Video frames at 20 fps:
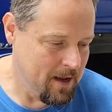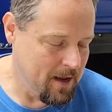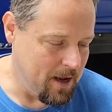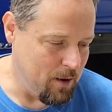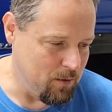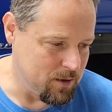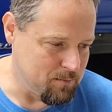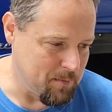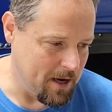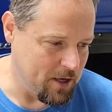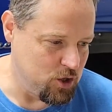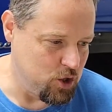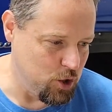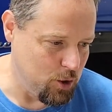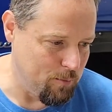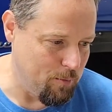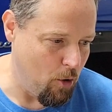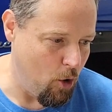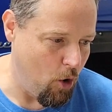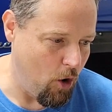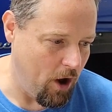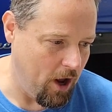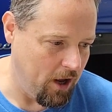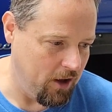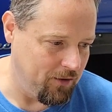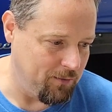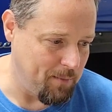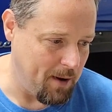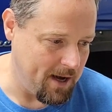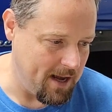It was my two
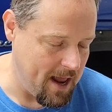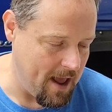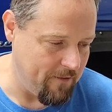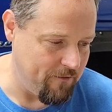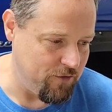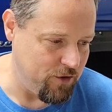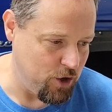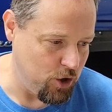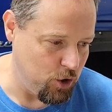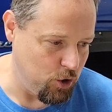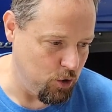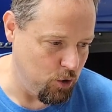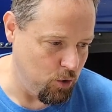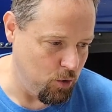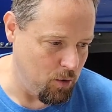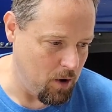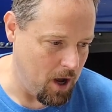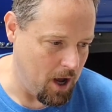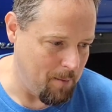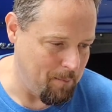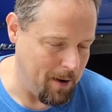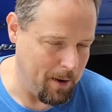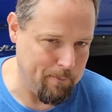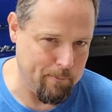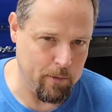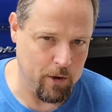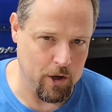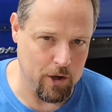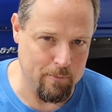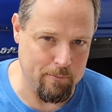boys, my nephew, uh, my
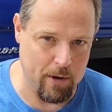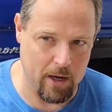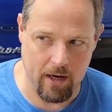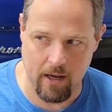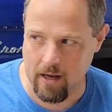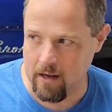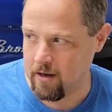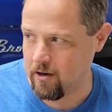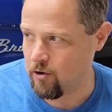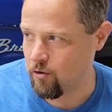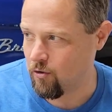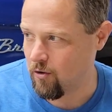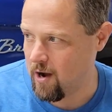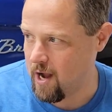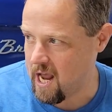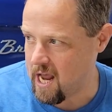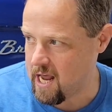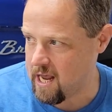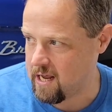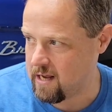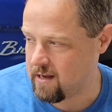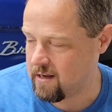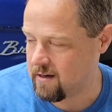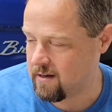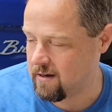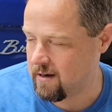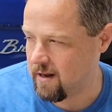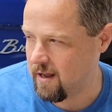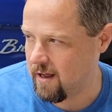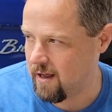good buddy Craig,
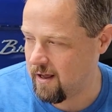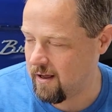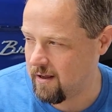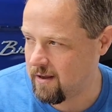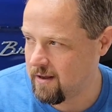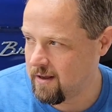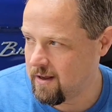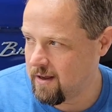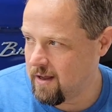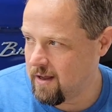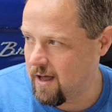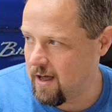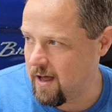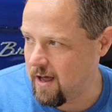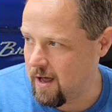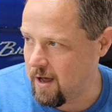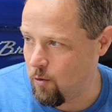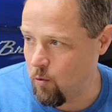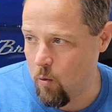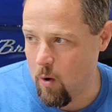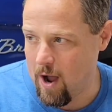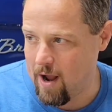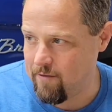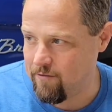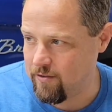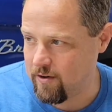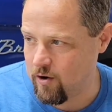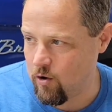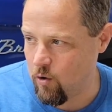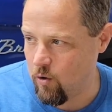and uh, uh,
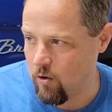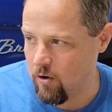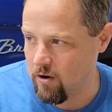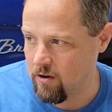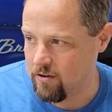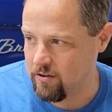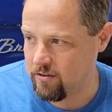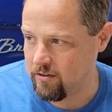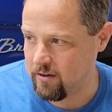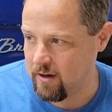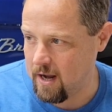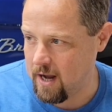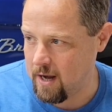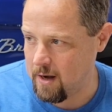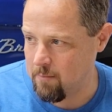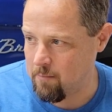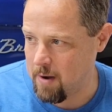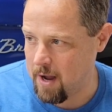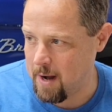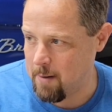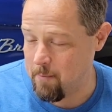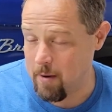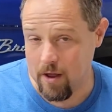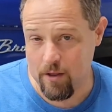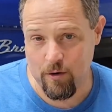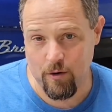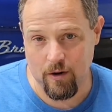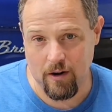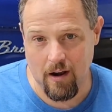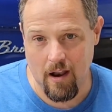wife, of course, and my
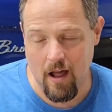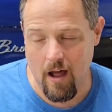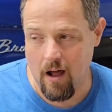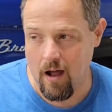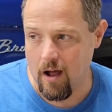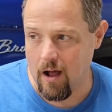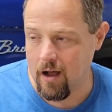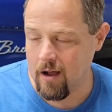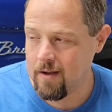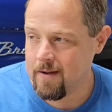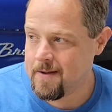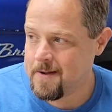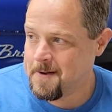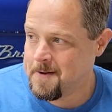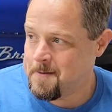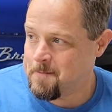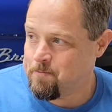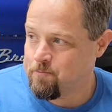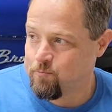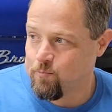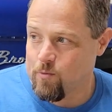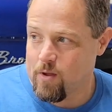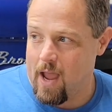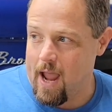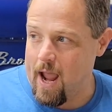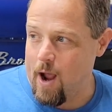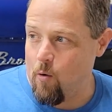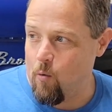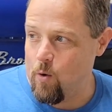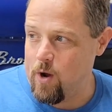mother in law
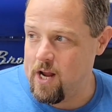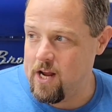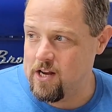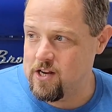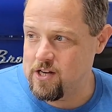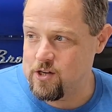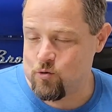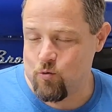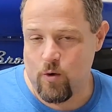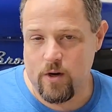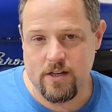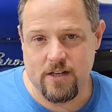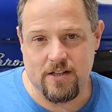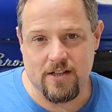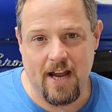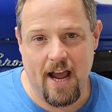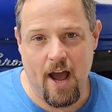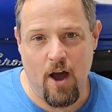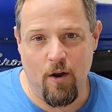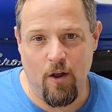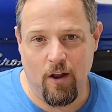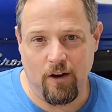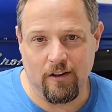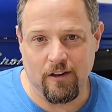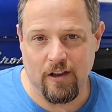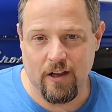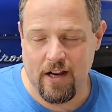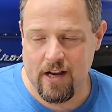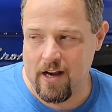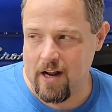and we just went to town on
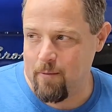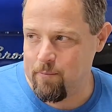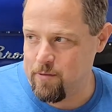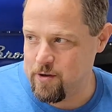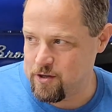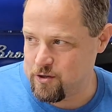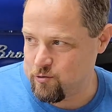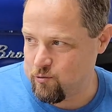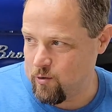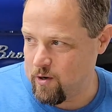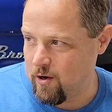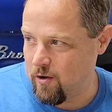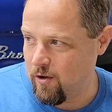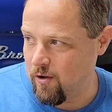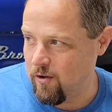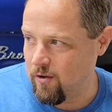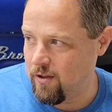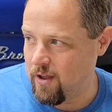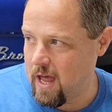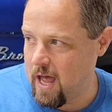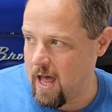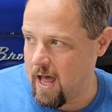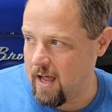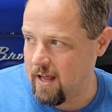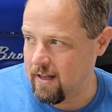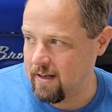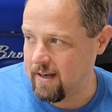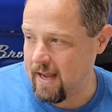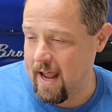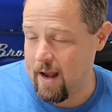cleaning up this rental
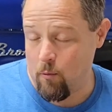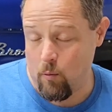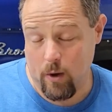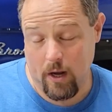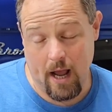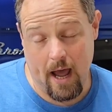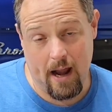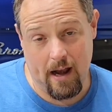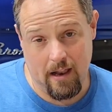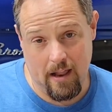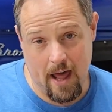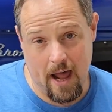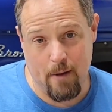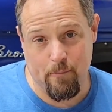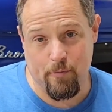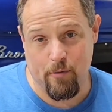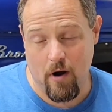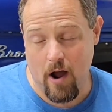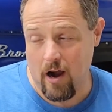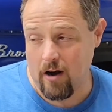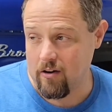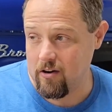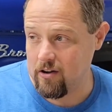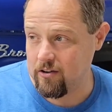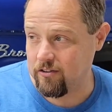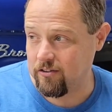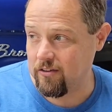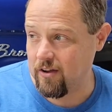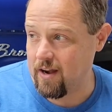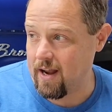uh, and we got a lot of
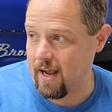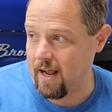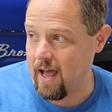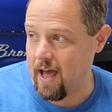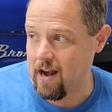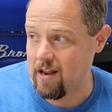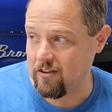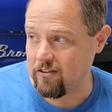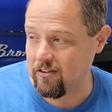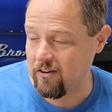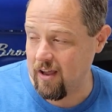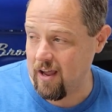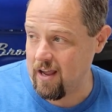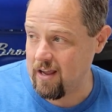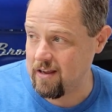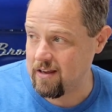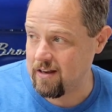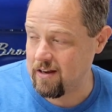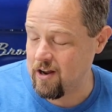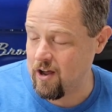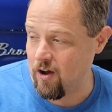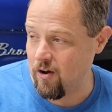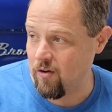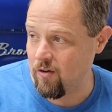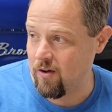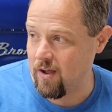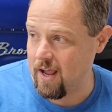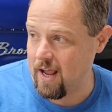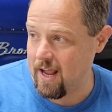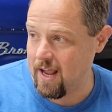progress done i gotta say you
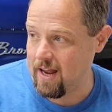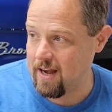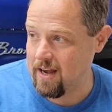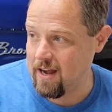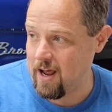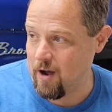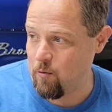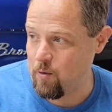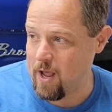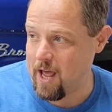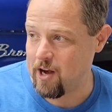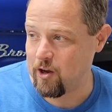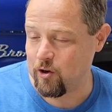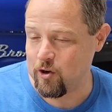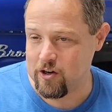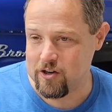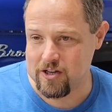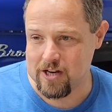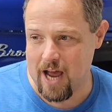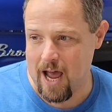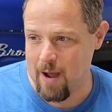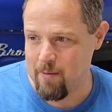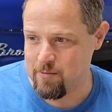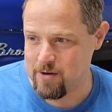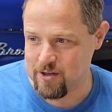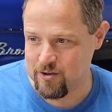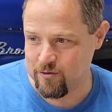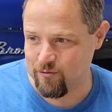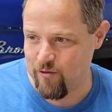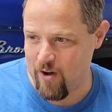know and uh, we had a good time
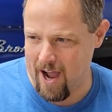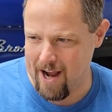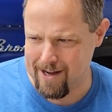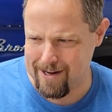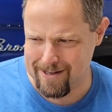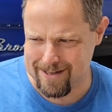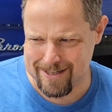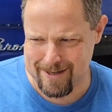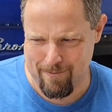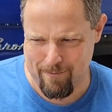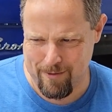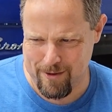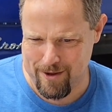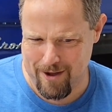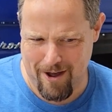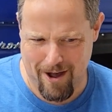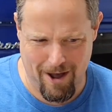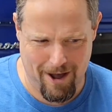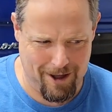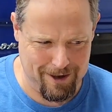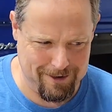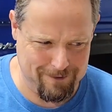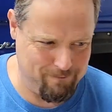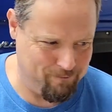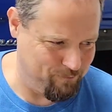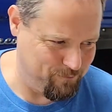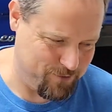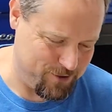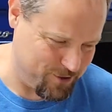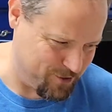just finding some of the odd
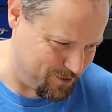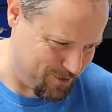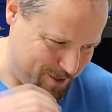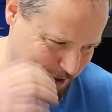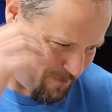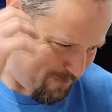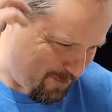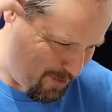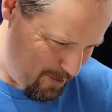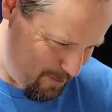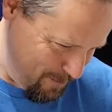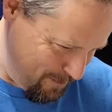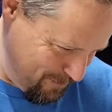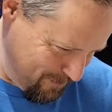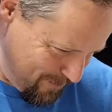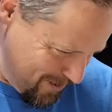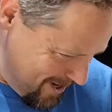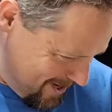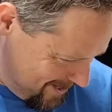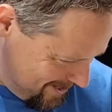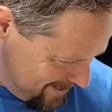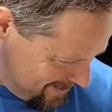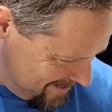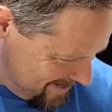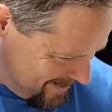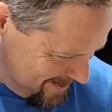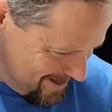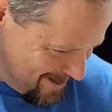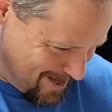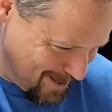stuff we were finding
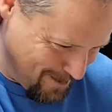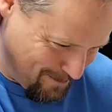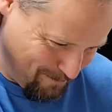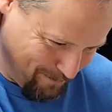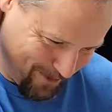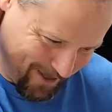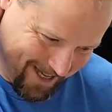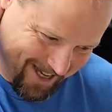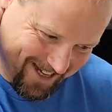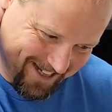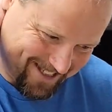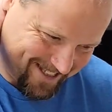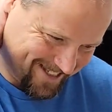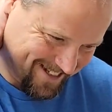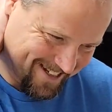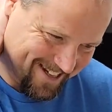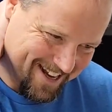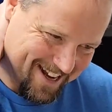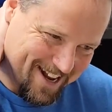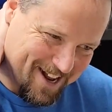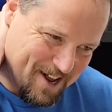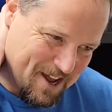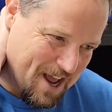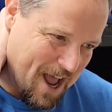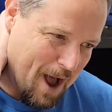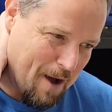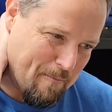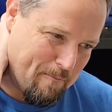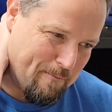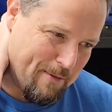in this place and
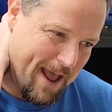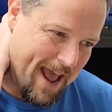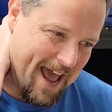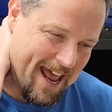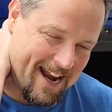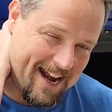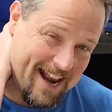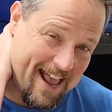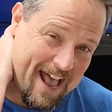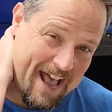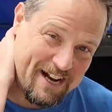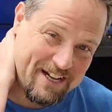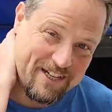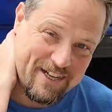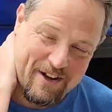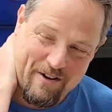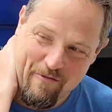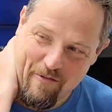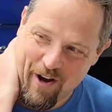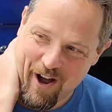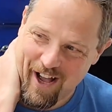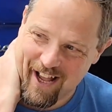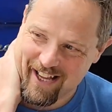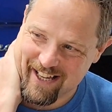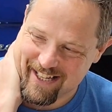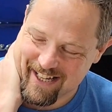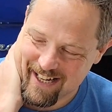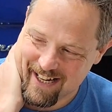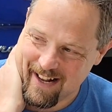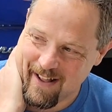how bad it actually
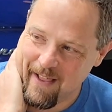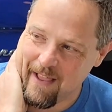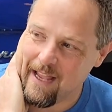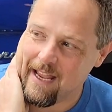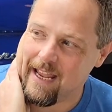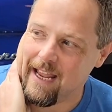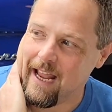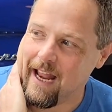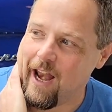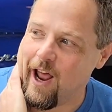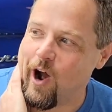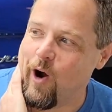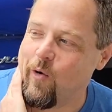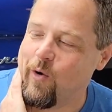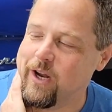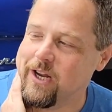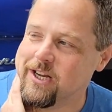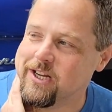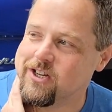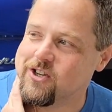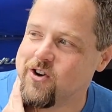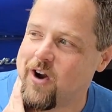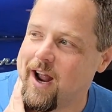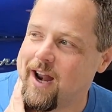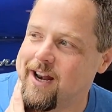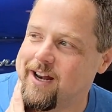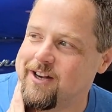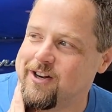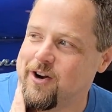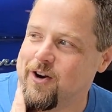was and you know we just tried
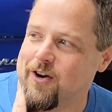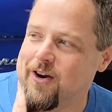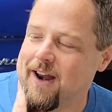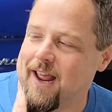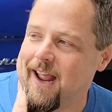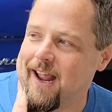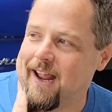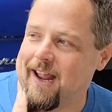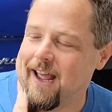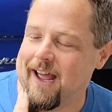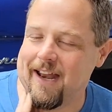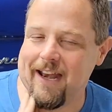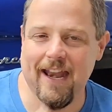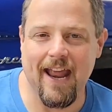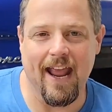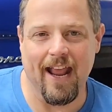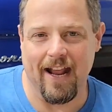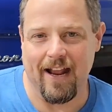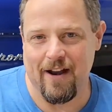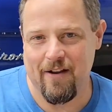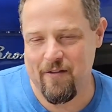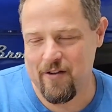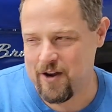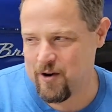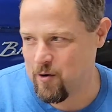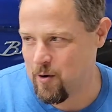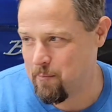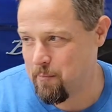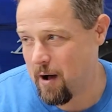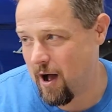to turn a, a uh, negative
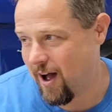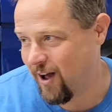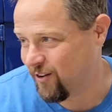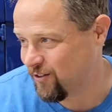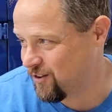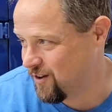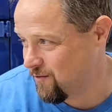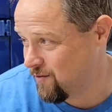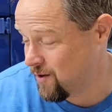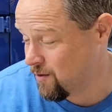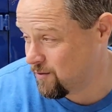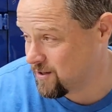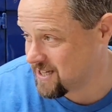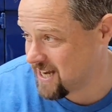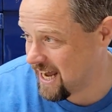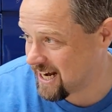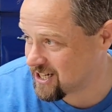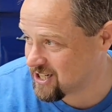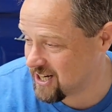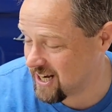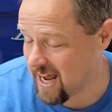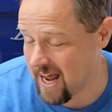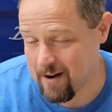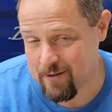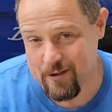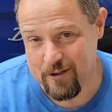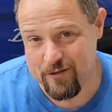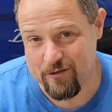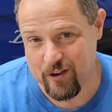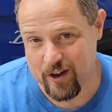into a positive and it was actually kind
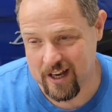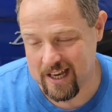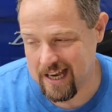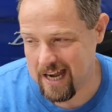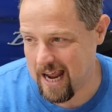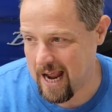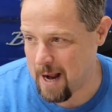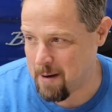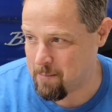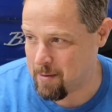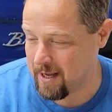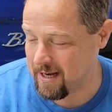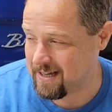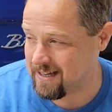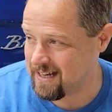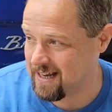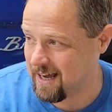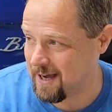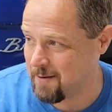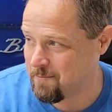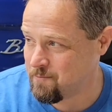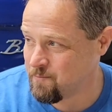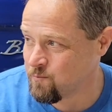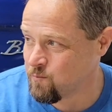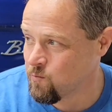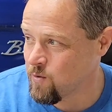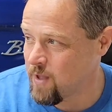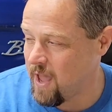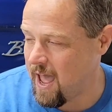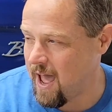of a fun day but uh,
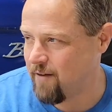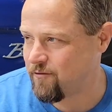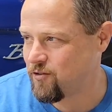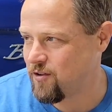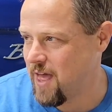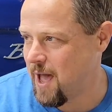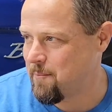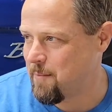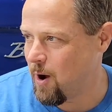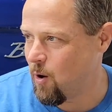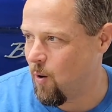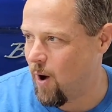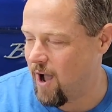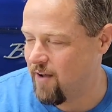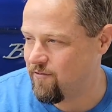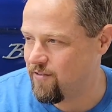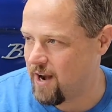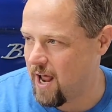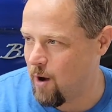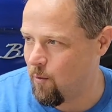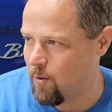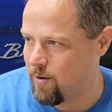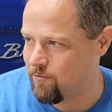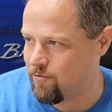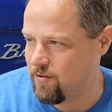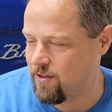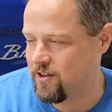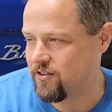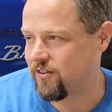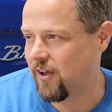after that, my wife and I went
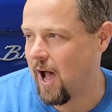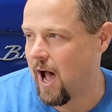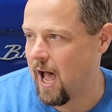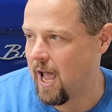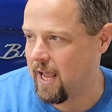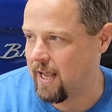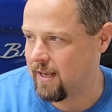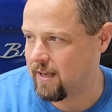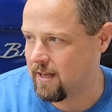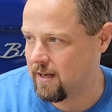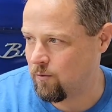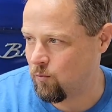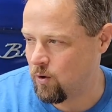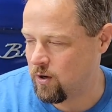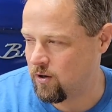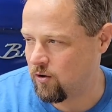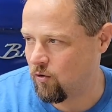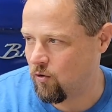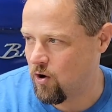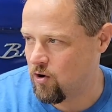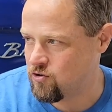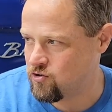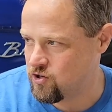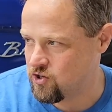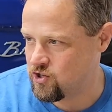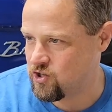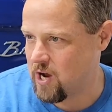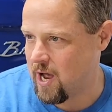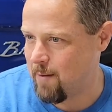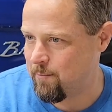for this hike and went grocery
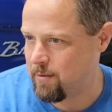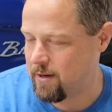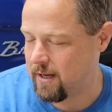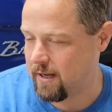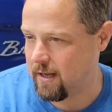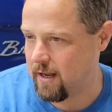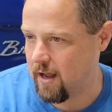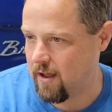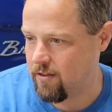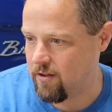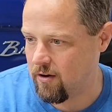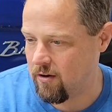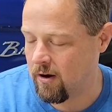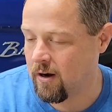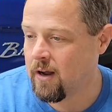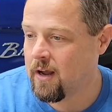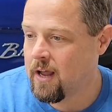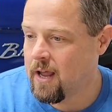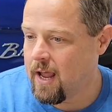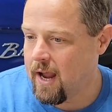shopping together.